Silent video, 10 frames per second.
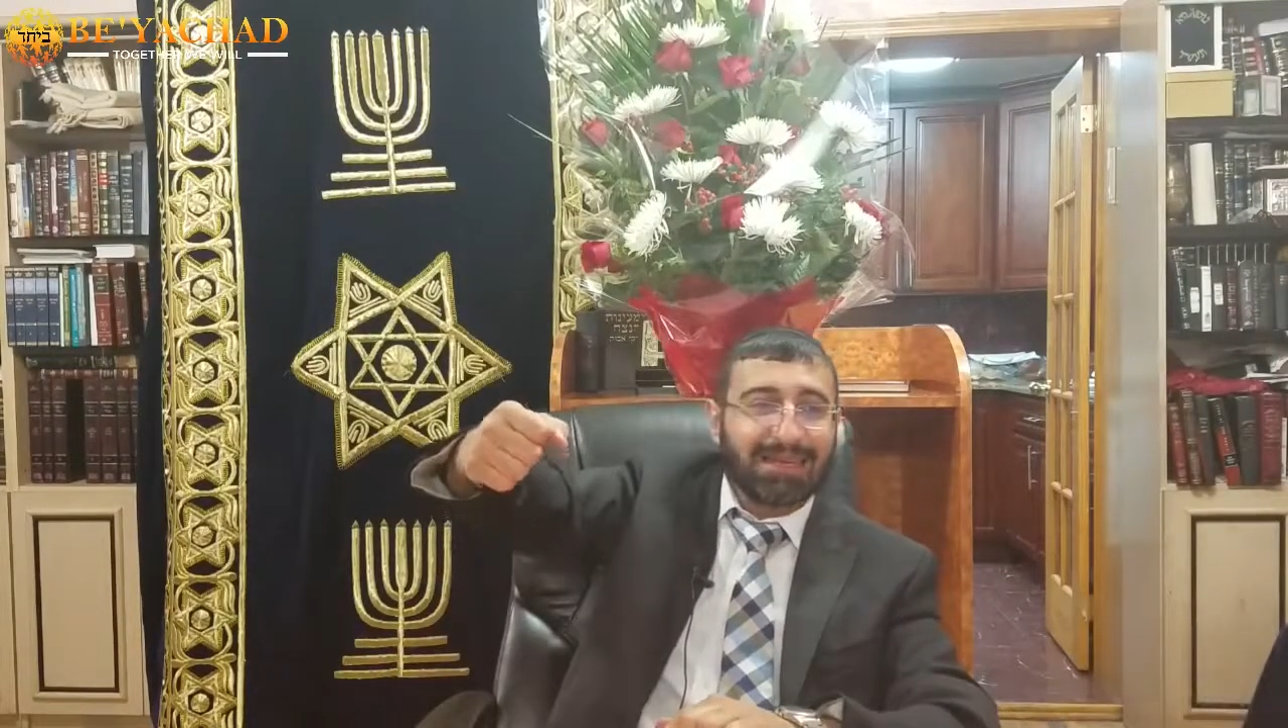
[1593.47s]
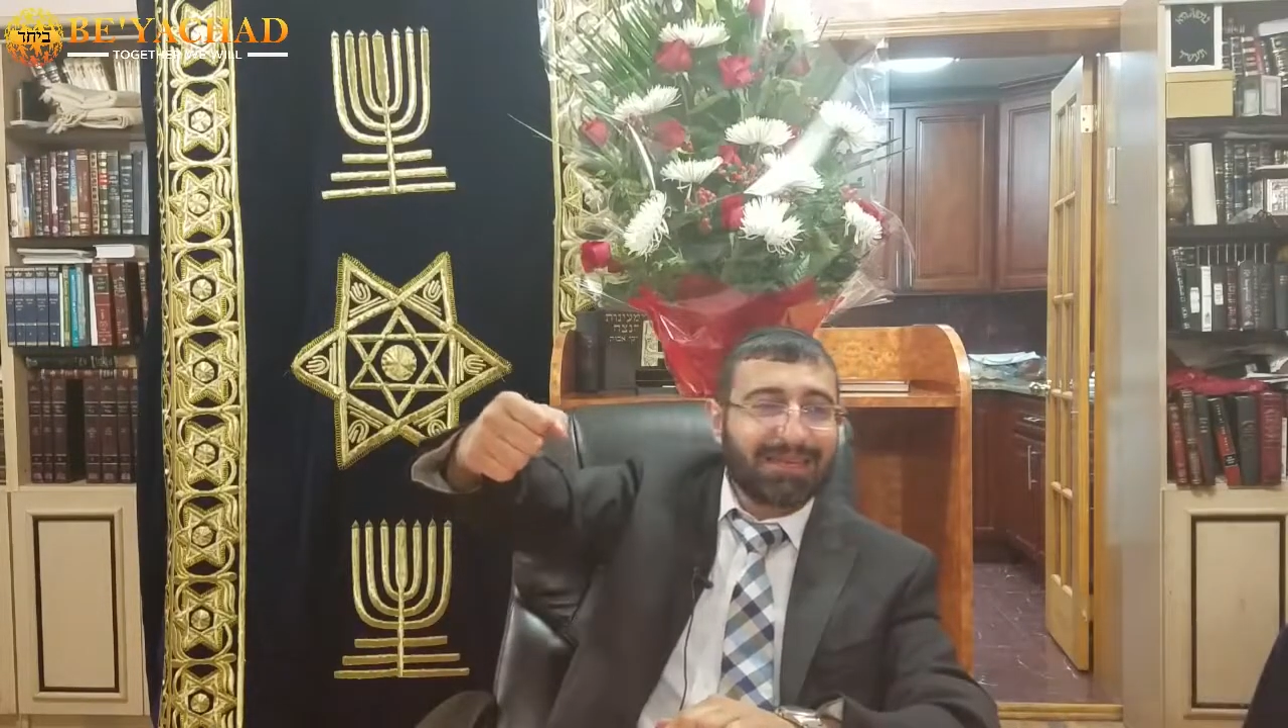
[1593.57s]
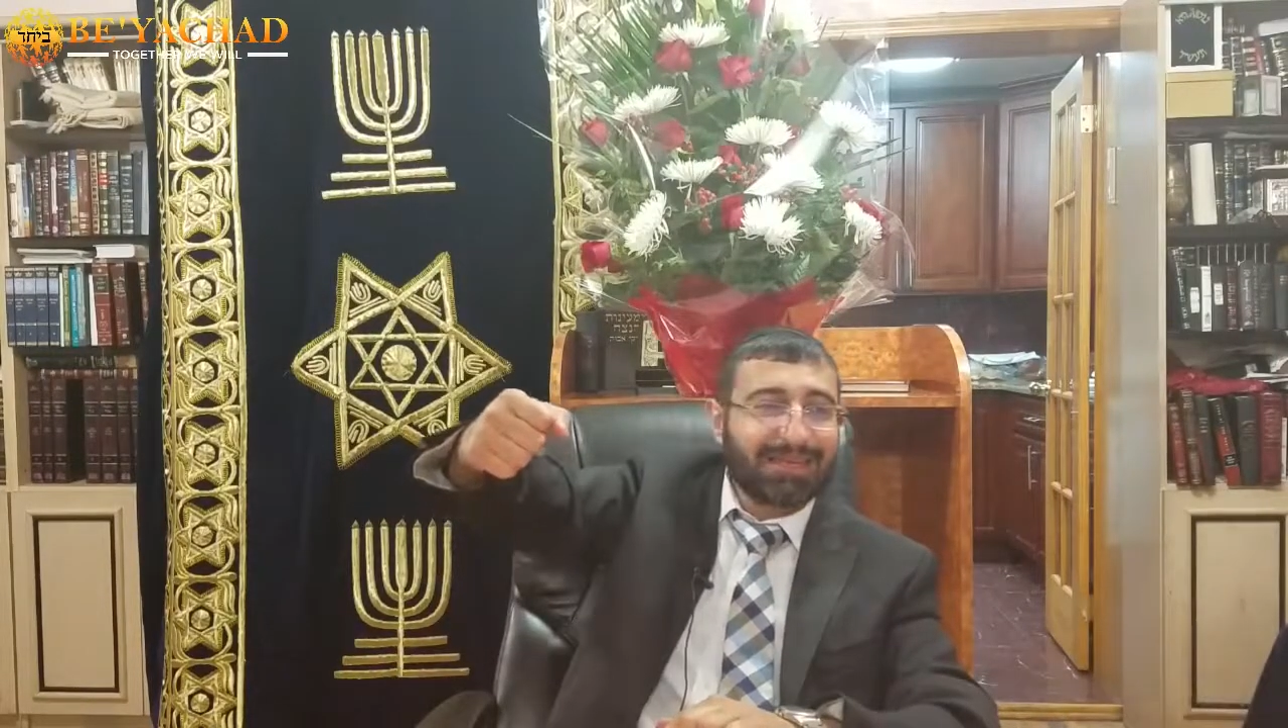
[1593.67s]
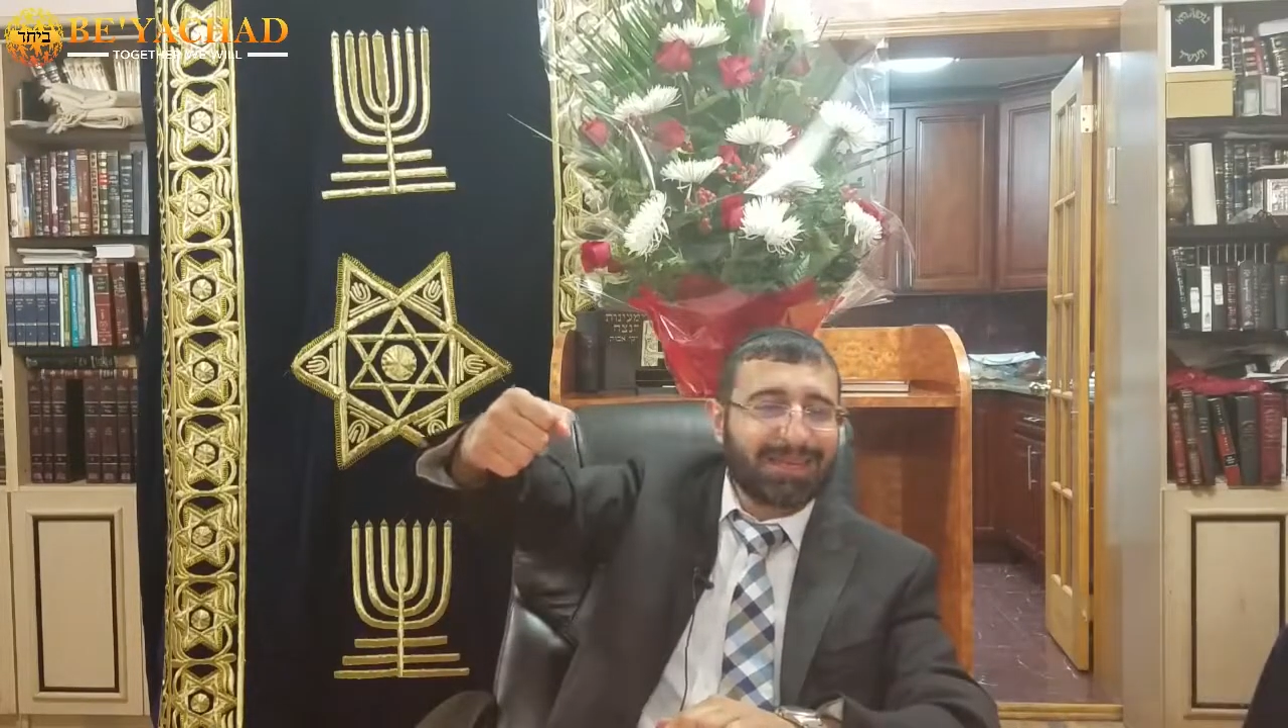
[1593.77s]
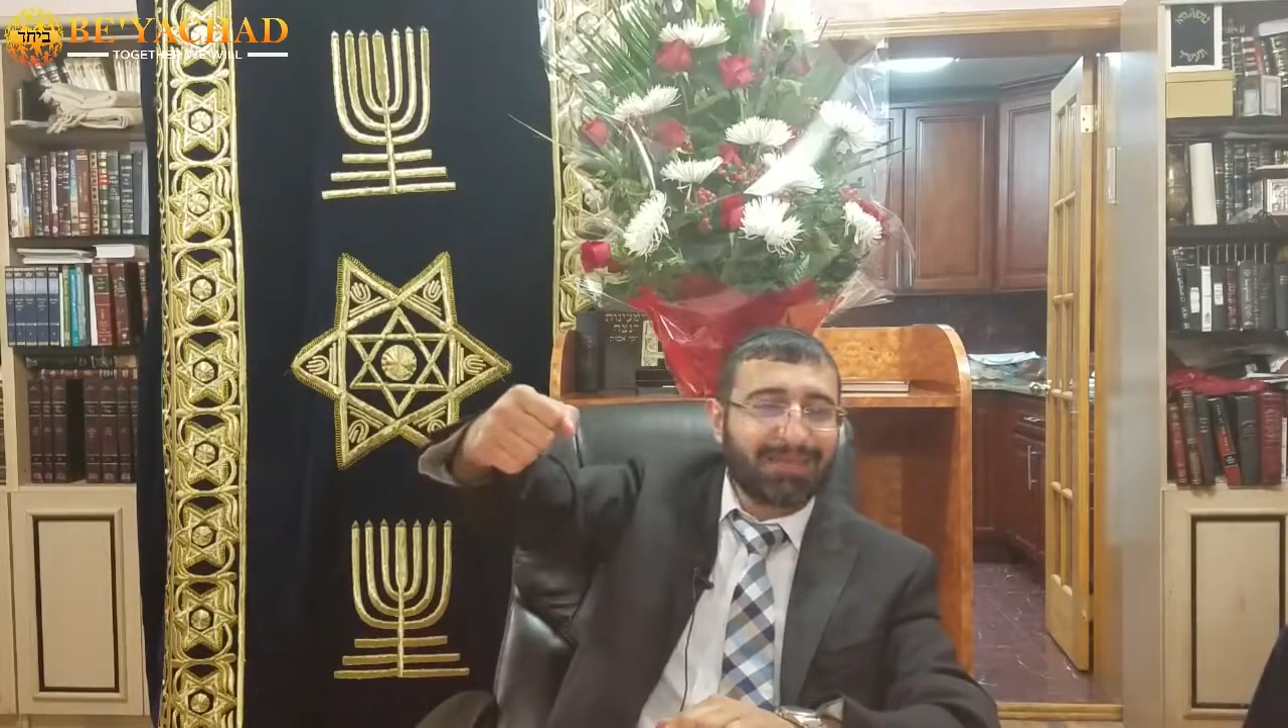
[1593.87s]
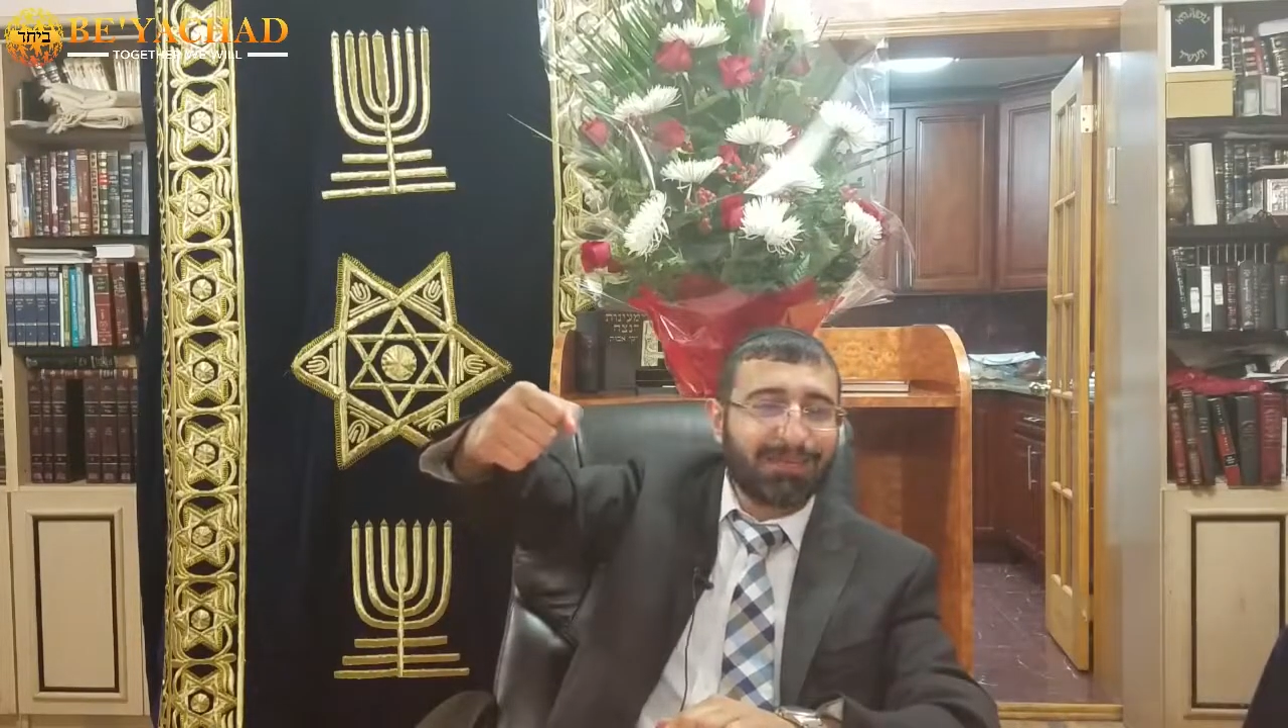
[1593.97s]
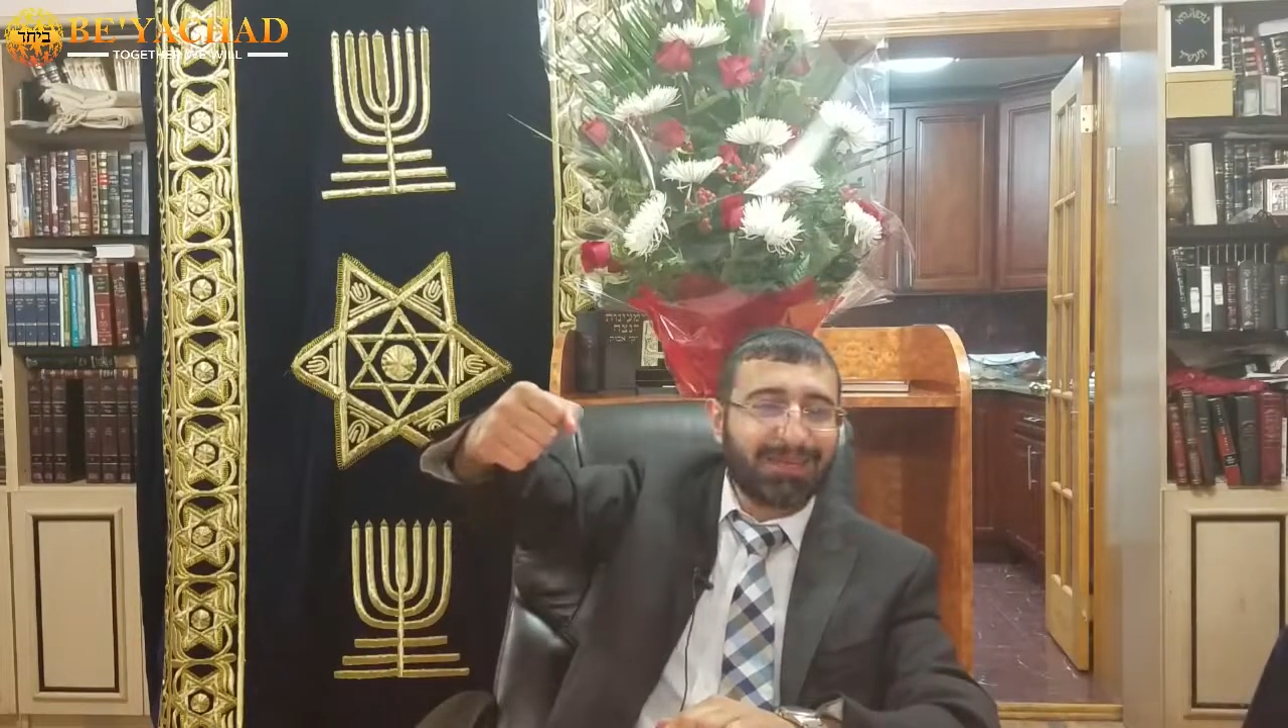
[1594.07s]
You take the